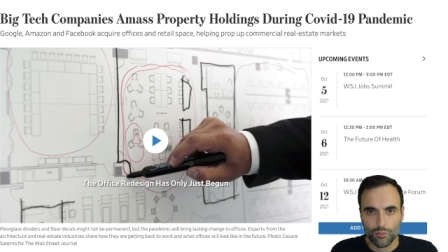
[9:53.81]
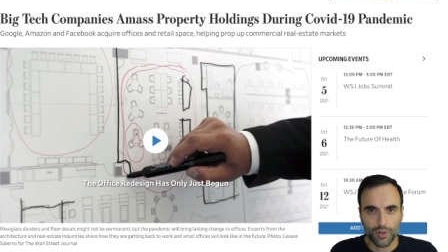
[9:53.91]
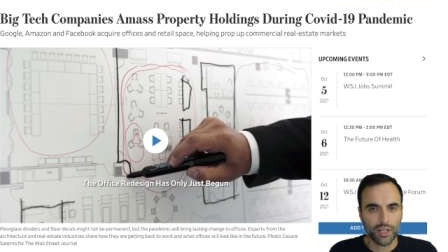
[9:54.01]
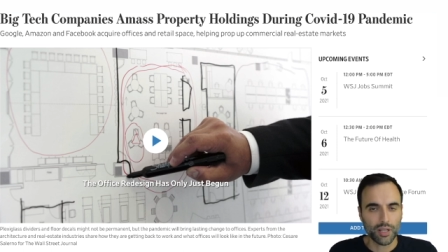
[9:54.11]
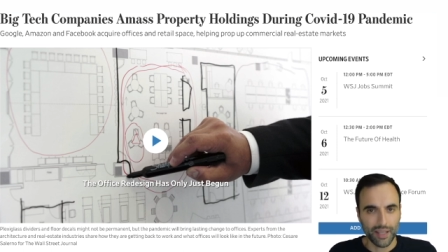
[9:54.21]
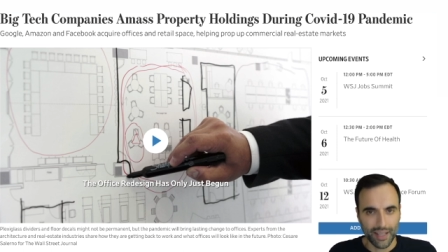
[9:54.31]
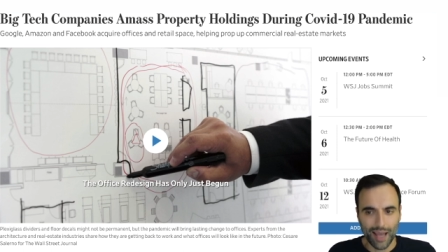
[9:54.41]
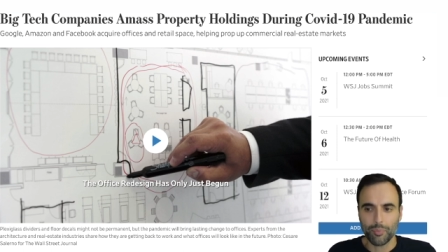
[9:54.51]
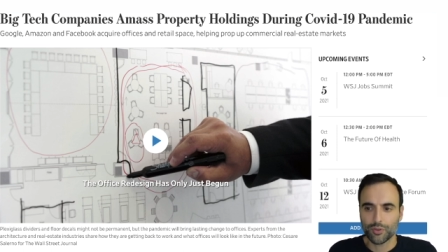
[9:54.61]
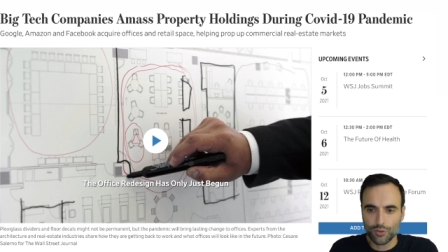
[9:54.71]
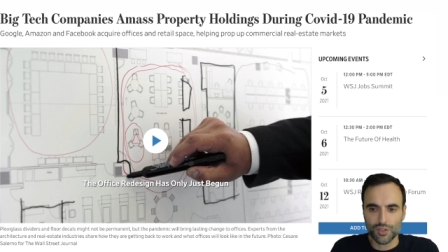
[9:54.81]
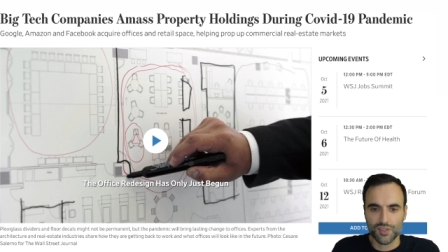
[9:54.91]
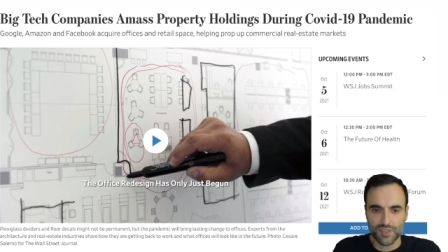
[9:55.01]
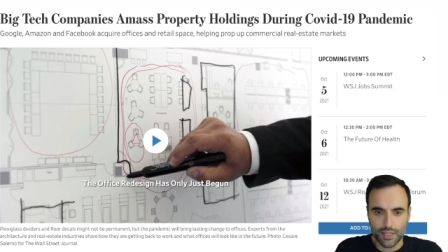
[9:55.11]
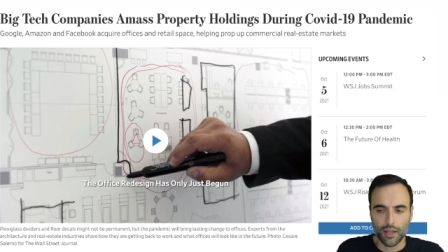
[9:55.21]
What are you going to make happen? Don't
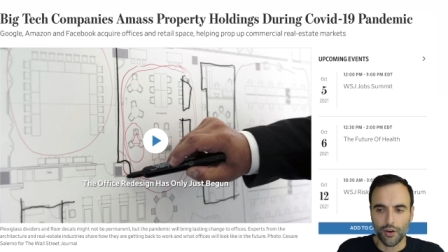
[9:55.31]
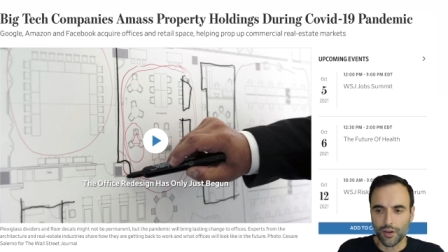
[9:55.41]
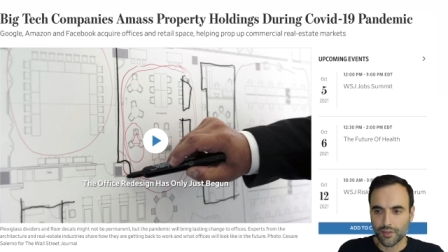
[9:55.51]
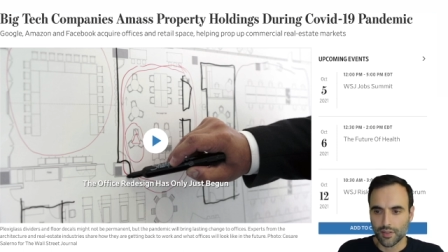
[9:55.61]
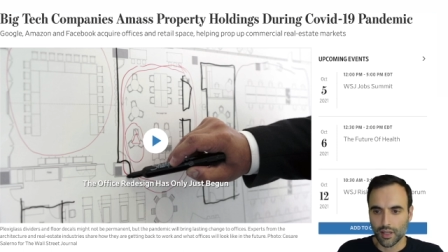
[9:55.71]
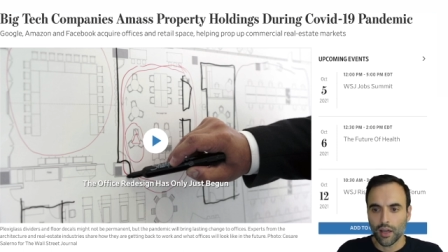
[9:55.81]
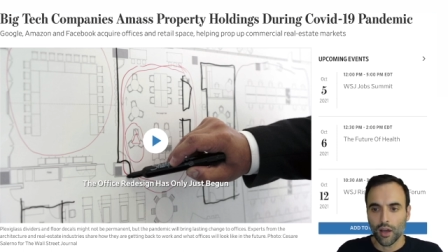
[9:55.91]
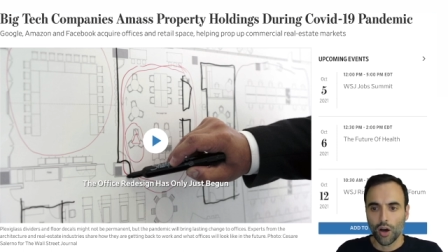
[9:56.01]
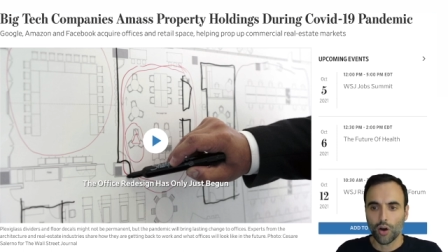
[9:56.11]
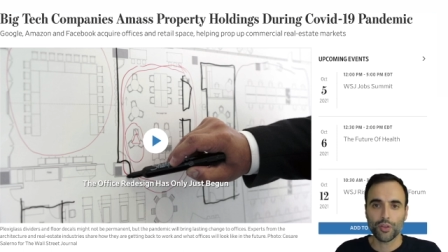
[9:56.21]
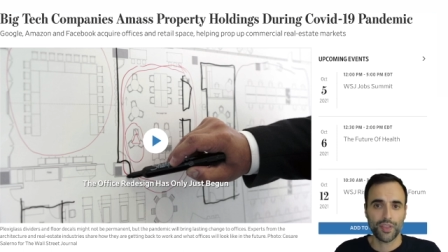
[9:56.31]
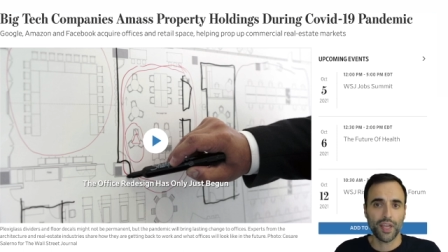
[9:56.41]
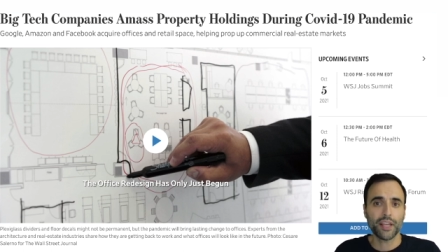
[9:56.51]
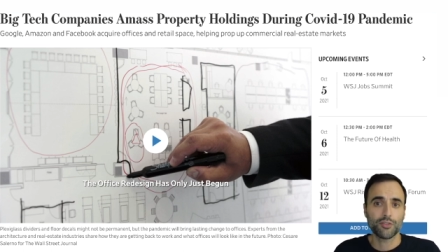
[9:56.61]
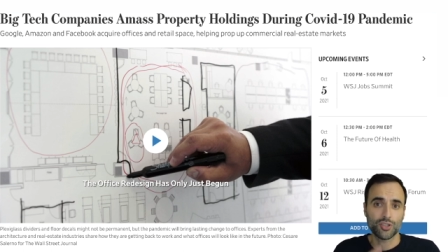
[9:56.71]
just sit there and say, oh,
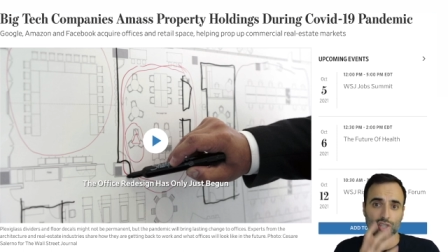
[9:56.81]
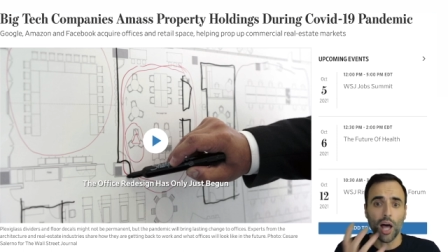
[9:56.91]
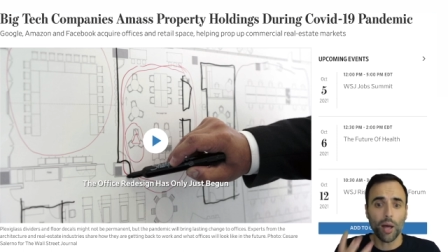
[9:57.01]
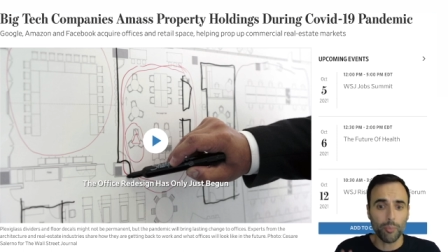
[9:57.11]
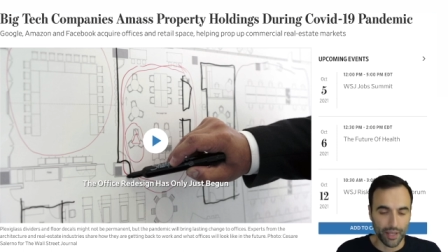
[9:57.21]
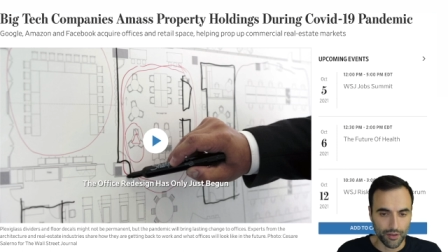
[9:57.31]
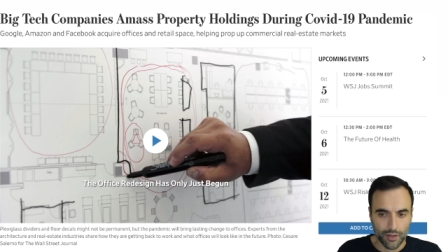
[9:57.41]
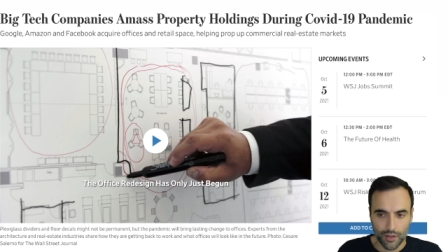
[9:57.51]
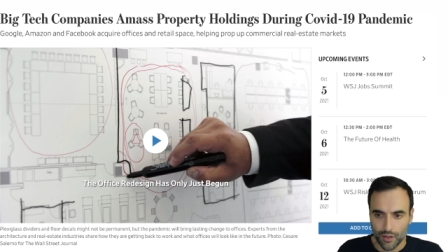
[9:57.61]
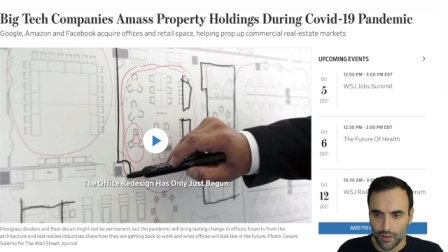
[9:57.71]
thank you, sobbing,